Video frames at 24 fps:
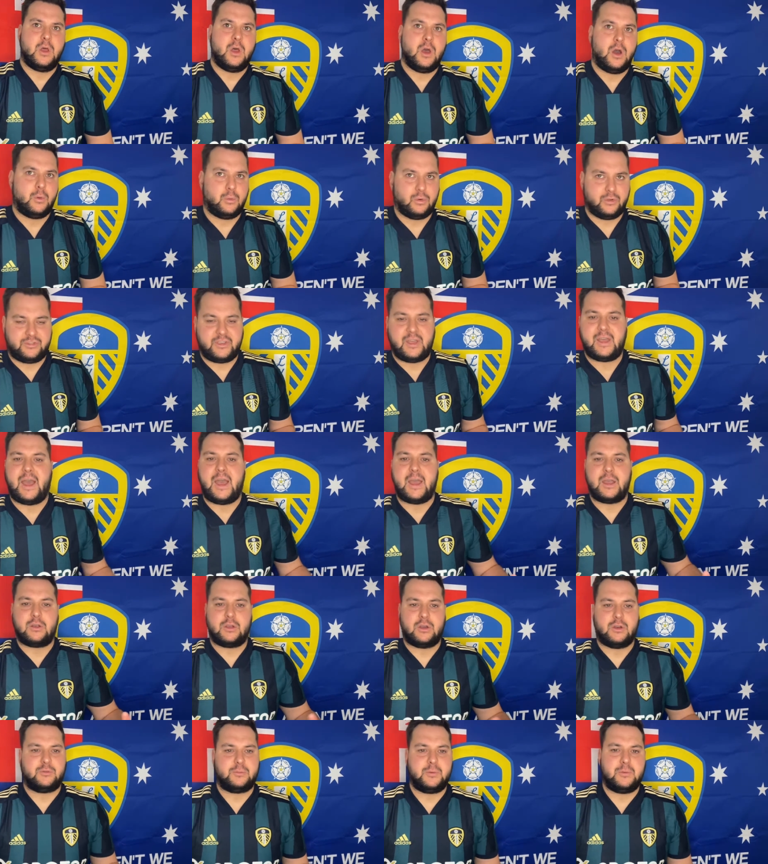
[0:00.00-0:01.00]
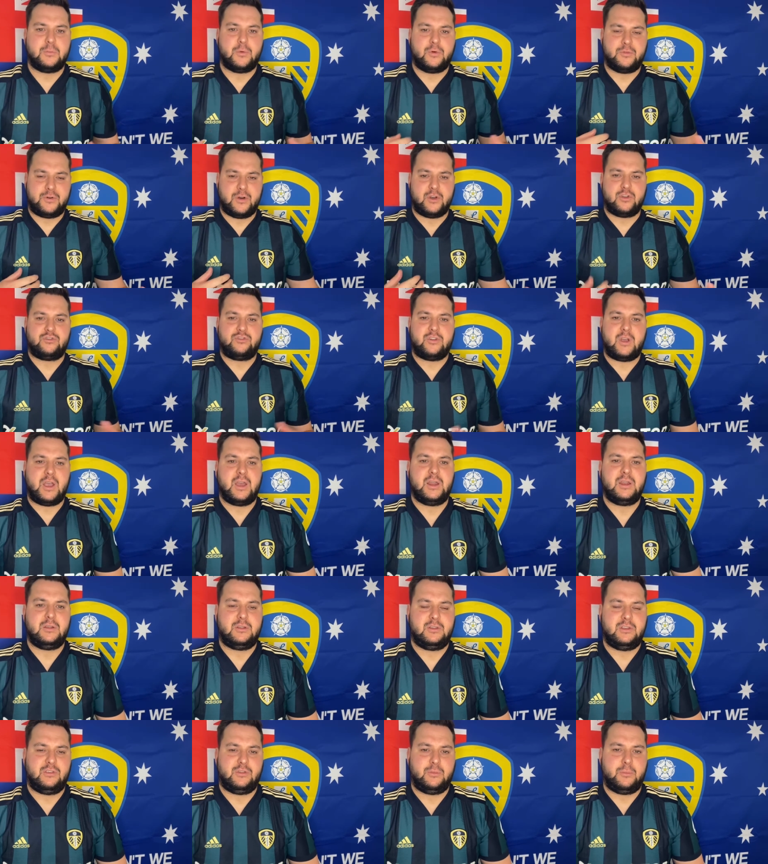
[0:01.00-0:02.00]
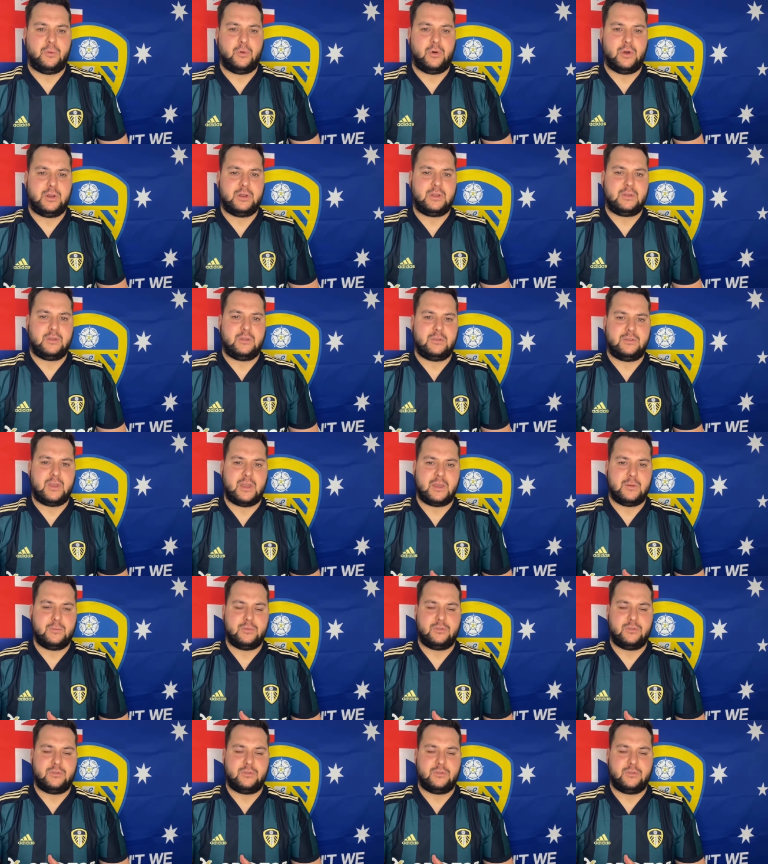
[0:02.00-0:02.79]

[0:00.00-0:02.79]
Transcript: wouldn't say angry, I was a bit more frustrated, disappointed in the team.